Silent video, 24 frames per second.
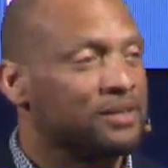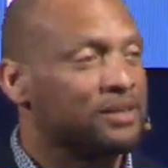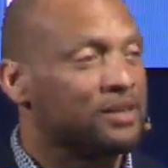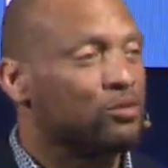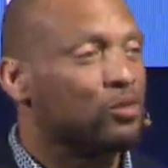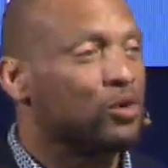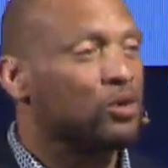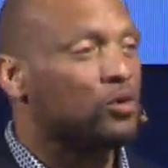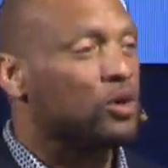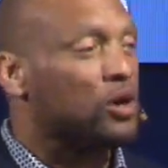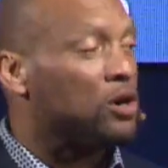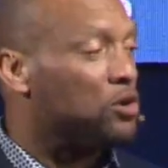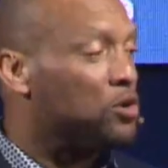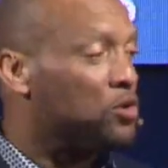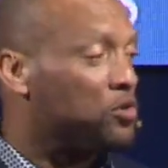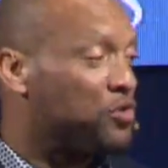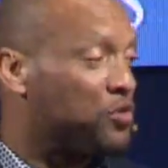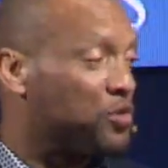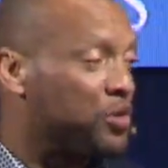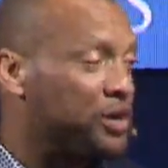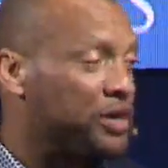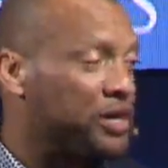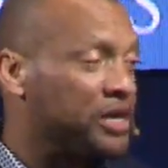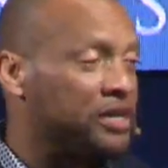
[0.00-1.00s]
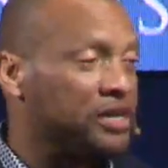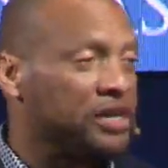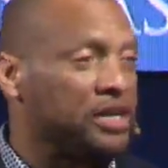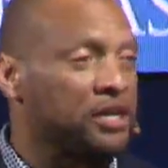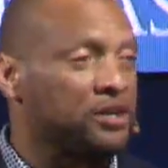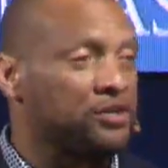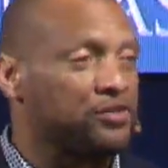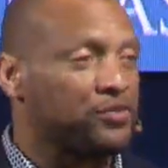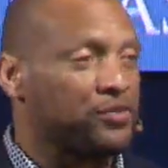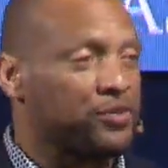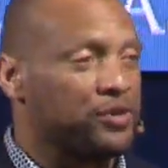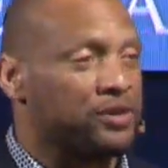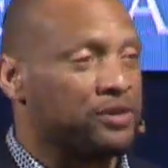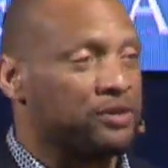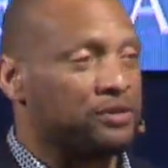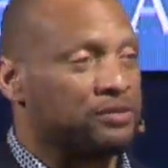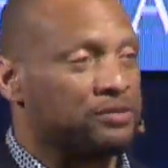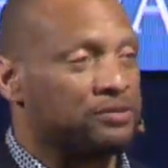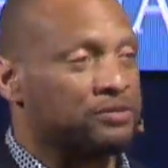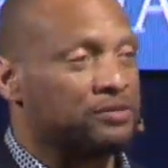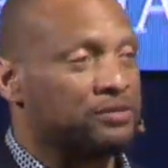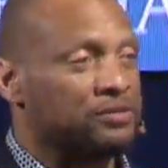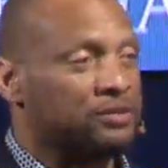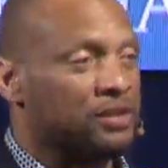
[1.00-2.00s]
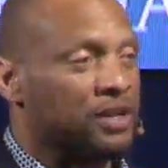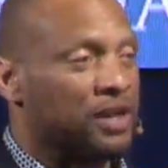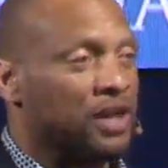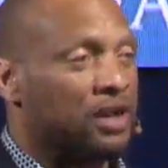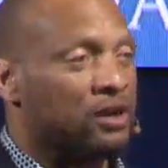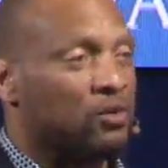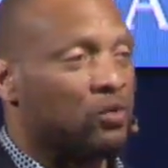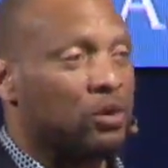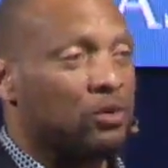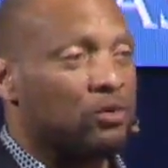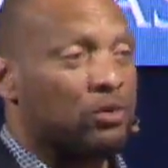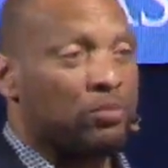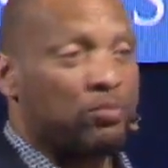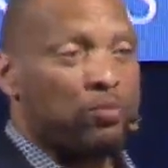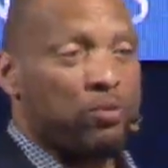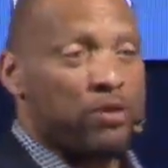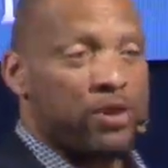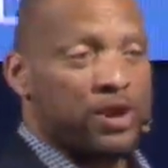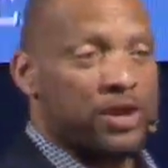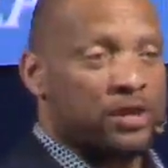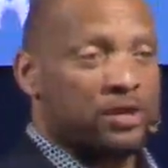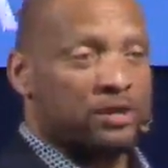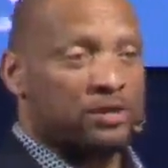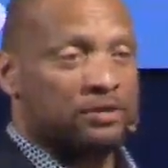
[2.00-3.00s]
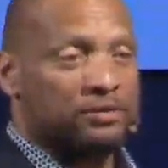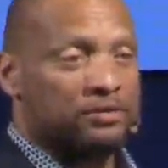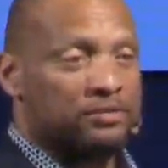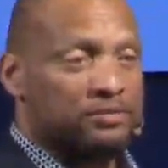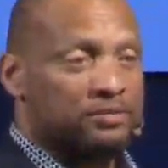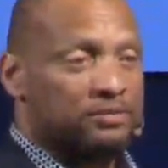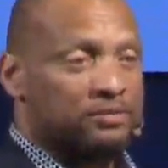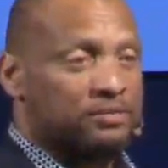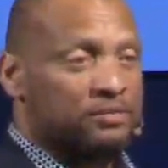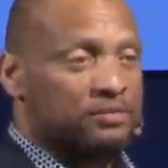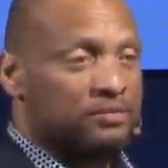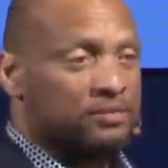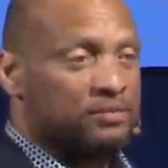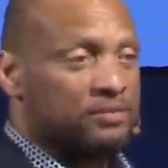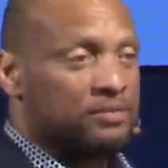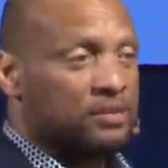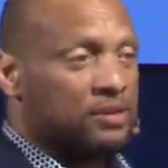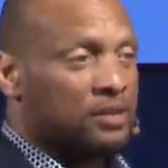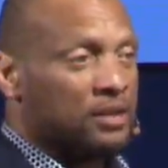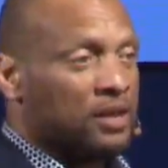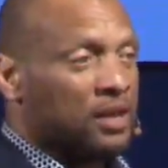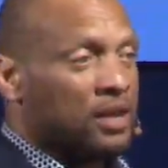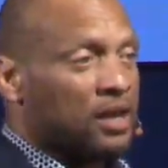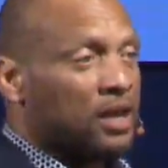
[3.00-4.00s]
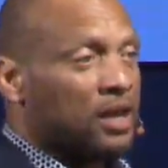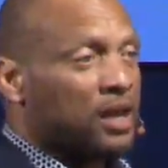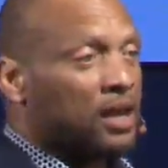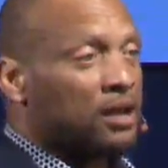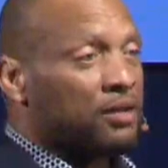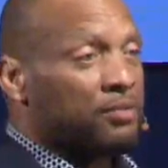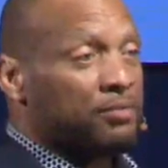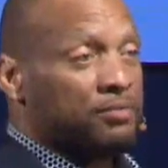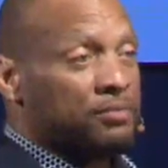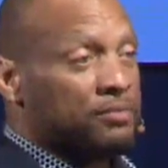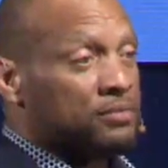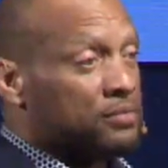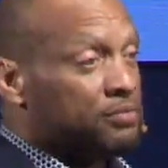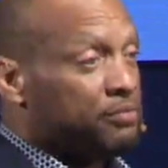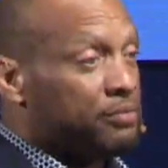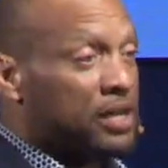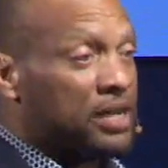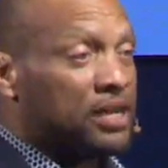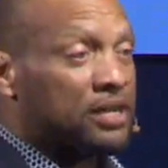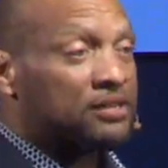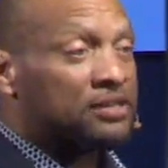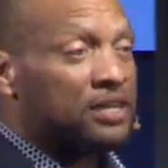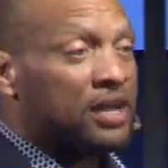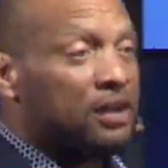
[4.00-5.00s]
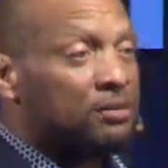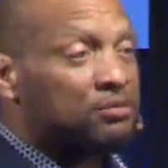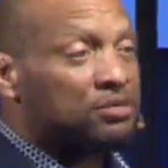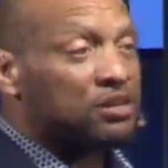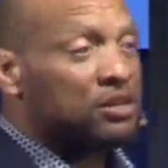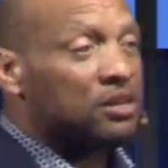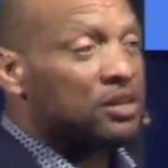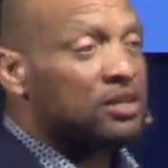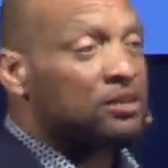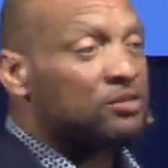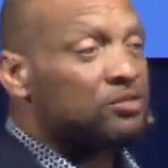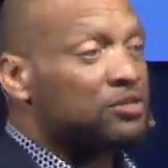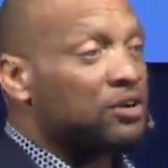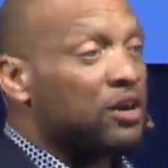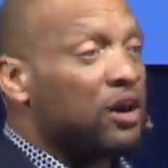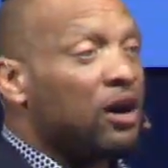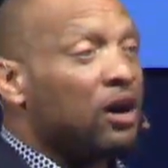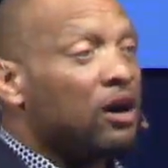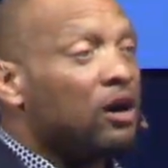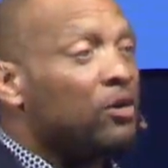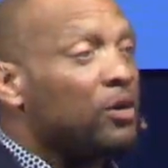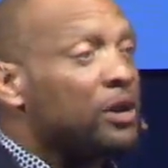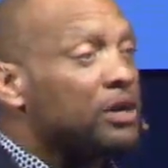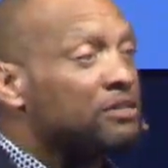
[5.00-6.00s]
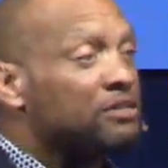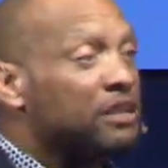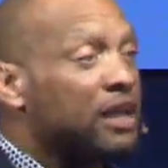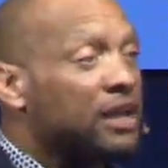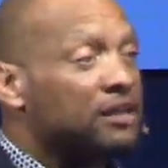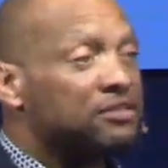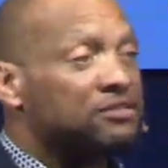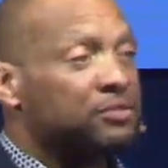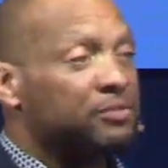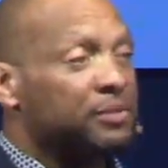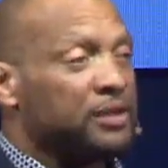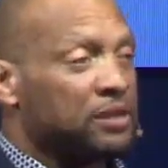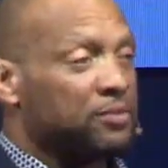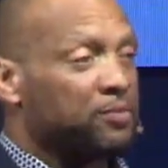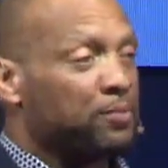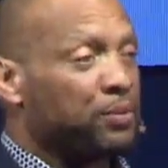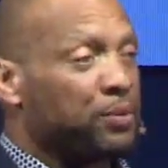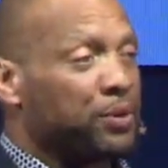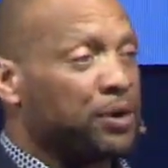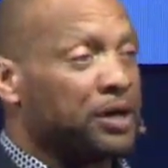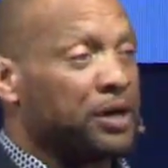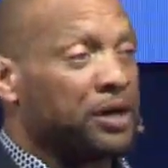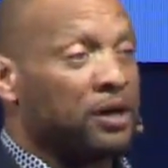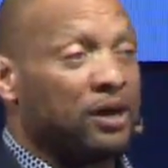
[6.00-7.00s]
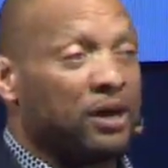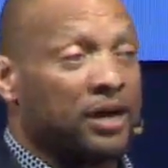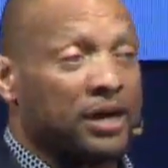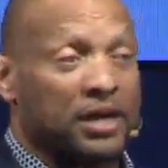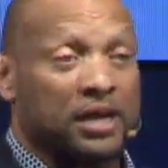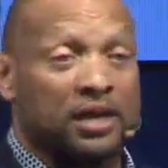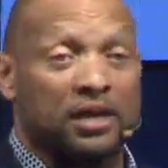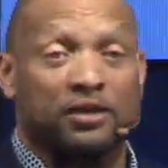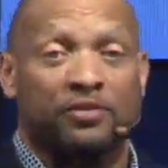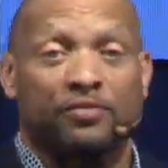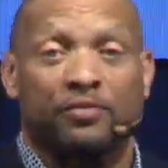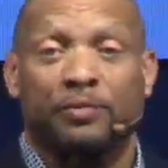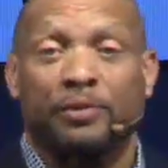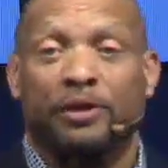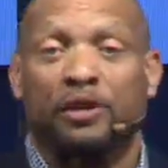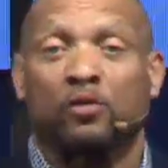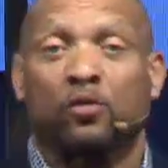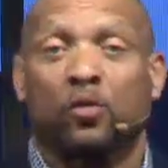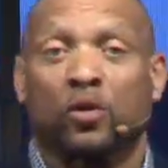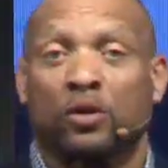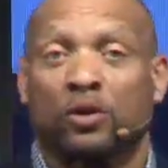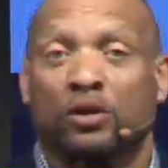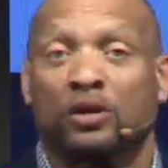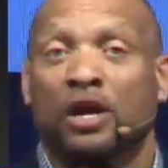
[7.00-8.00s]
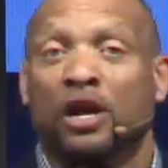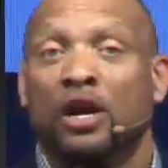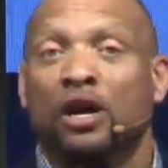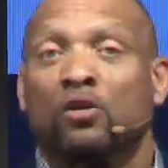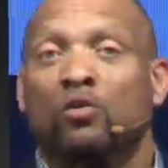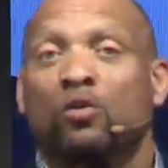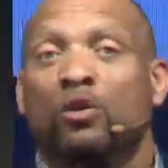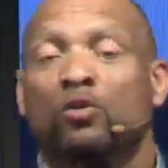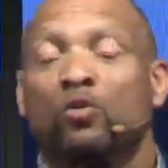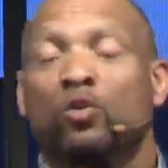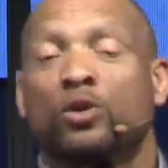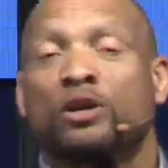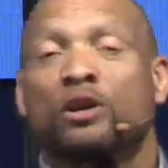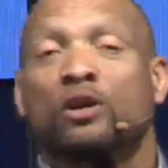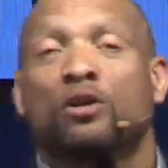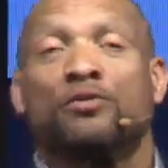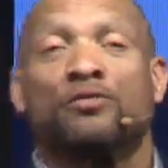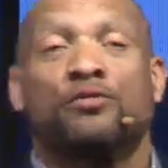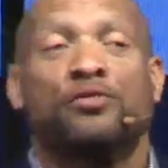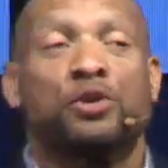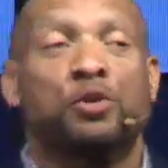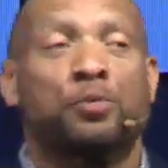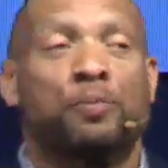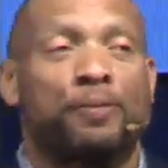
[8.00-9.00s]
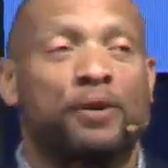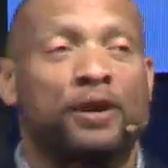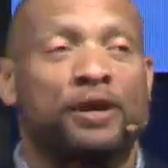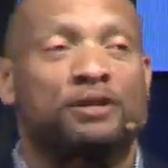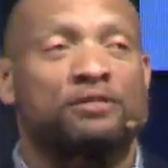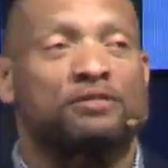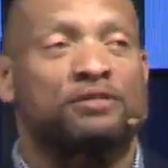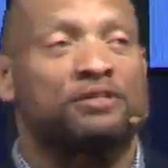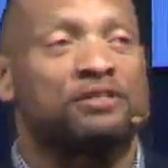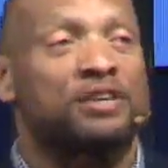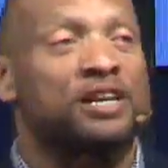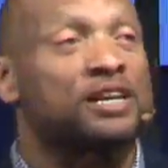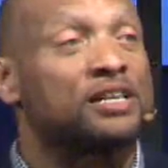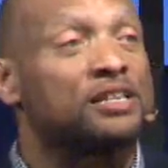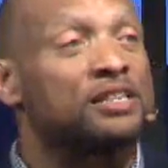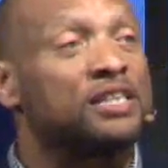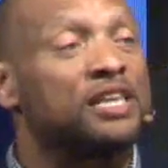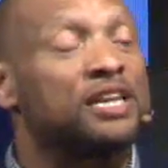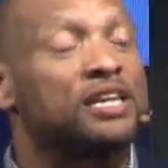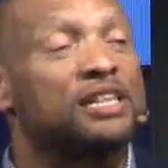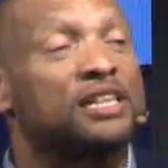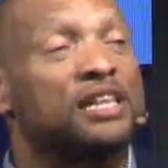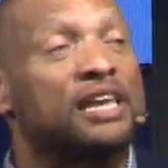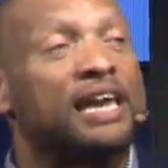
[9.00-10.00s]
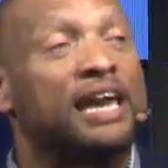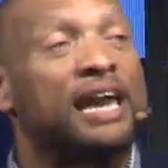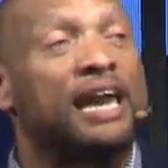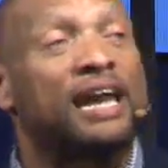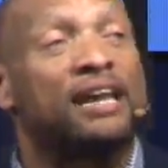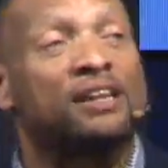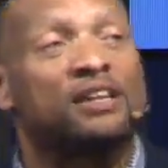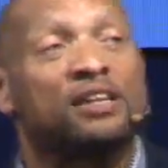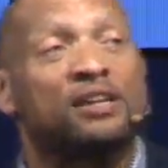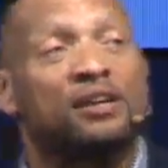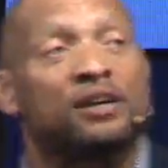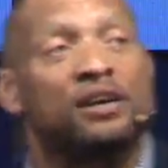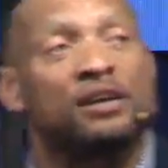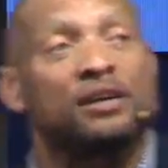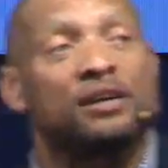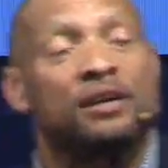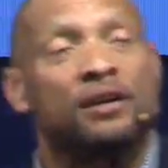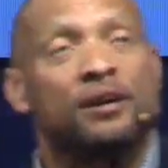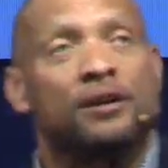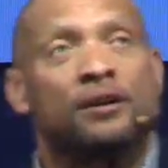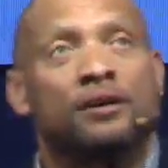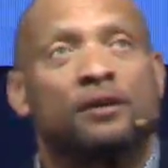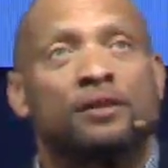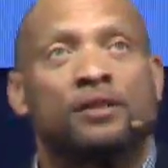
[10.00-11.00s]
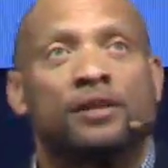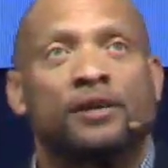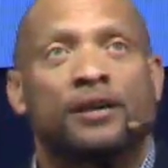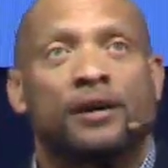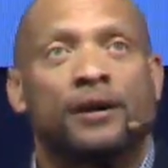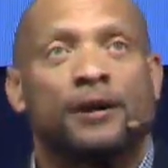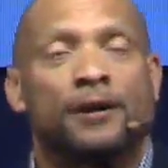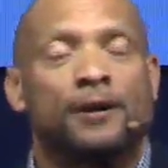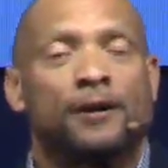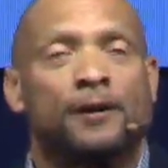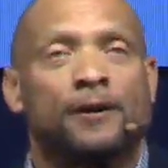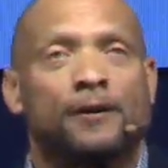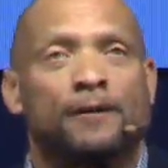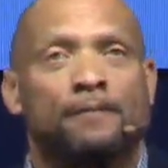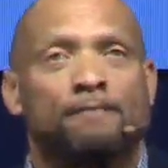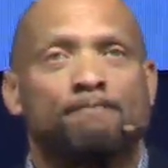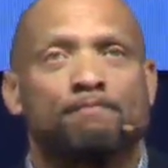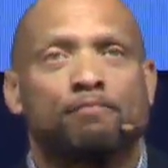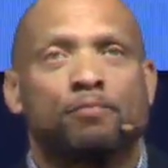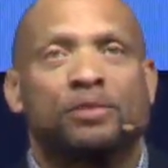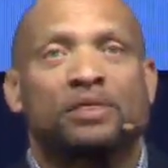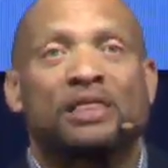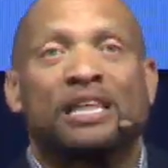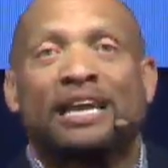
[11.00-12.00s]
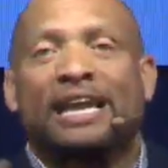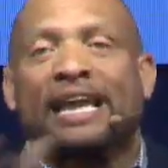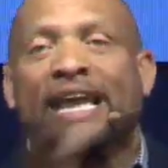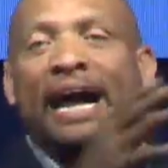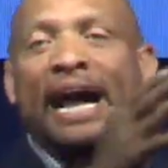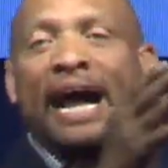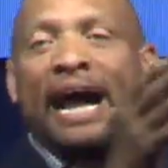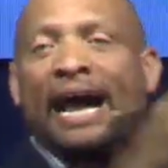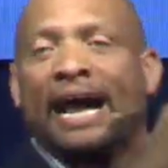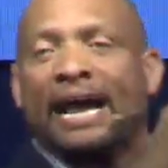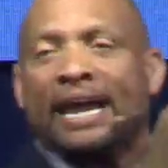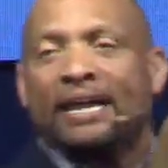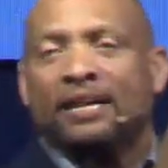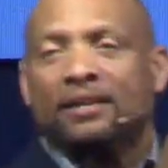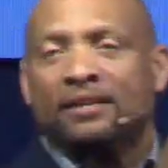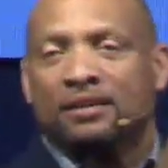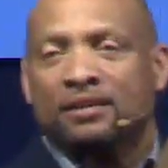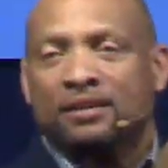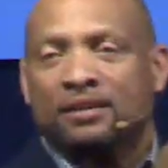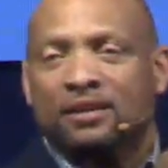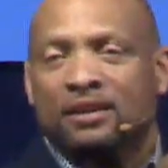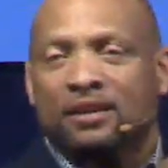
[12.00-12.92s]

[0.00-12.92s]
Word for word: We were over in Israel, and we were praying. And many times the leaders would always ask me to pray or give me a word. We would go view places, and then they had the the um, the guide.